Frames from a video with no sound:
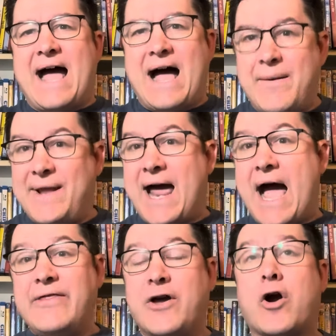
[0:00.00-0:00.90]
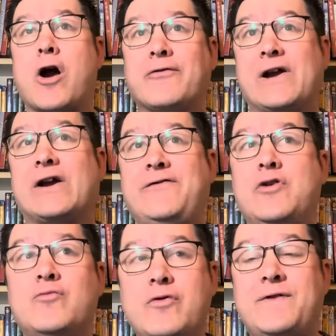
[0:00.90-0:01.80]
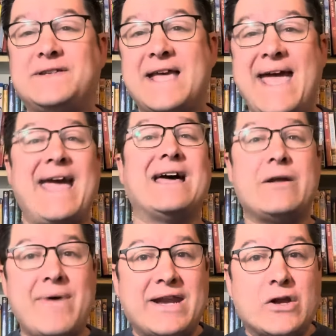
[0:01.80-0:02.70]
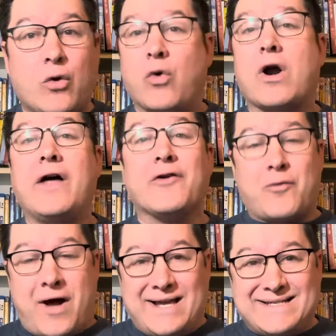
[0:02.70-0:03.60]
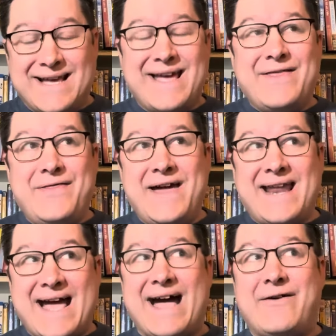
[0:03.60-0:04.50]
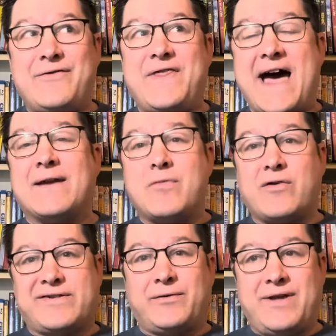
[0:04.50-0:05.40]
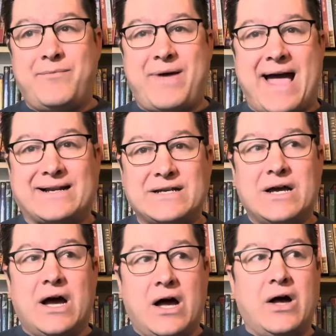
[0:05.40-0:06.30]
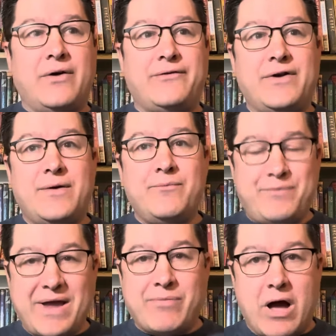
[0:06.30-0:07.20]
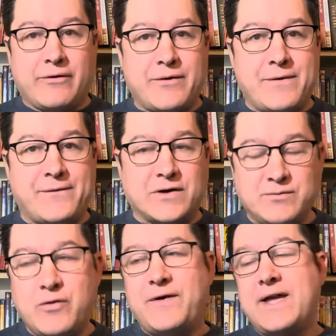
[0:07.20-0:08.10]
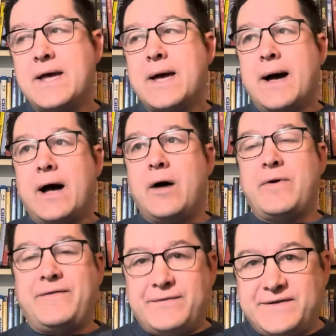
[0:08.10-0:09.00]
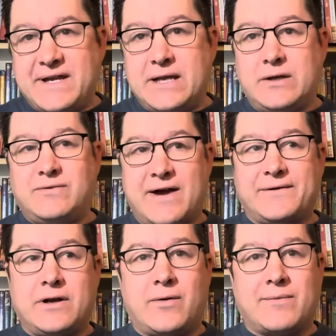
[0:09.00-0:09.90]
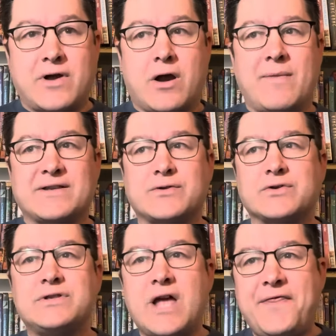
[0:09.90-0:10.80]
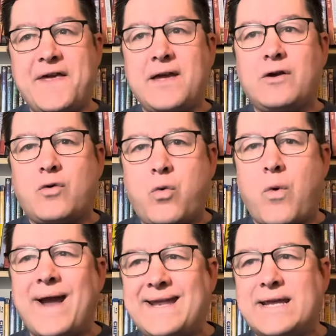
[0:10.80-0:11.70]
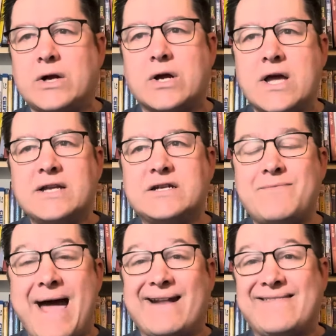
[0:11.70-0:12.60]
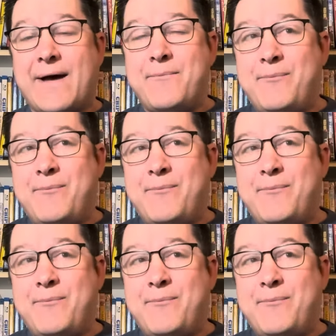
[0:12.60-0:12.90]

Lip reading: I mean, there are very few movies, animated or otherwise, that have that emotional impact of Bing Bong from the first movie. If you've seen it, you definitely know what I'm talking about. So there's nothing quite here to match that.